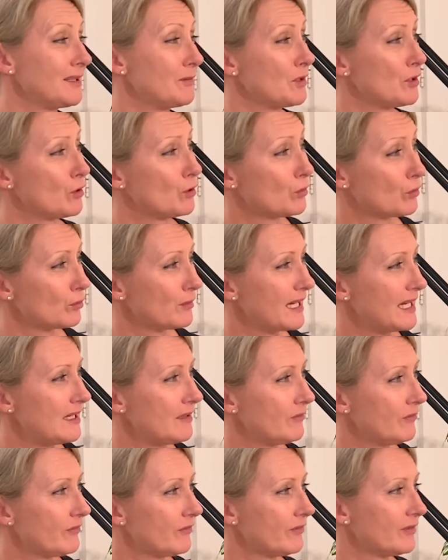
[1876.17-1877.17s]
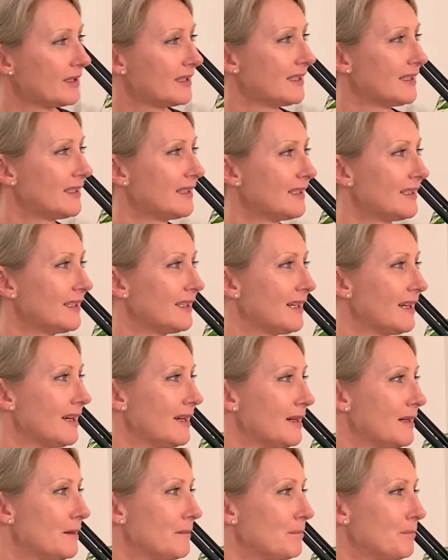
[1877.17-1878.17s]
part of our industry, sort
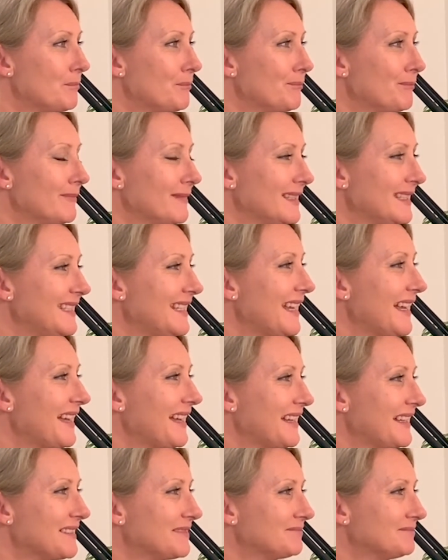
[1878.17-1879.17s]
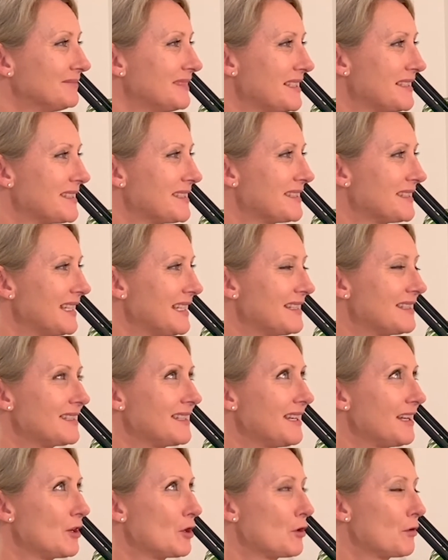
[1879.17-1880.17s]
of the sector of the horticulture
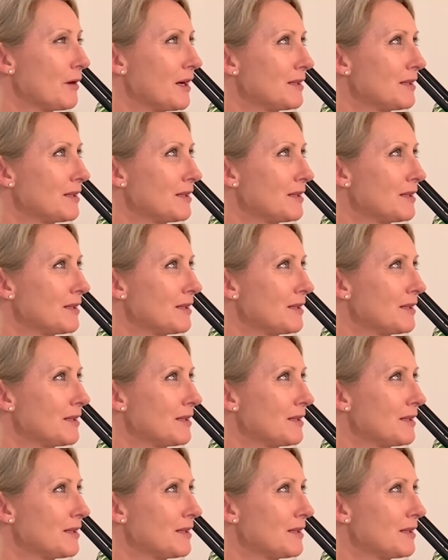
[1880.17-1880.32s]
industry.